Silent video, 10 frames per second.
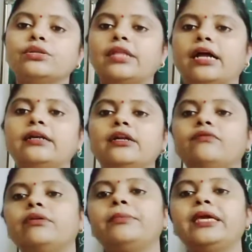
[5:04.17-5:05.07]
that it
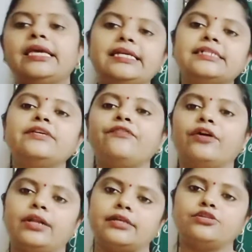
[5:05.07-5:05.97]
will be easy for
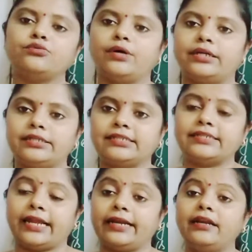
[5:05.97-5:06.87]
us to
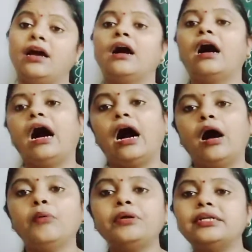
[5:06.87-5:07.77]
understand
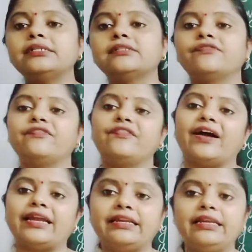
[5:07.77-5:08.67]
how it is
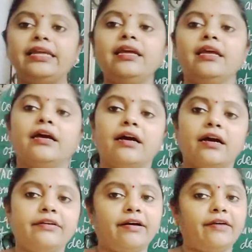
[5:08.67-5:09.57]
finally
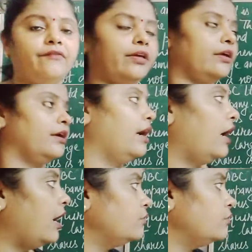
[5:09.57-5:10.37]
arriving, how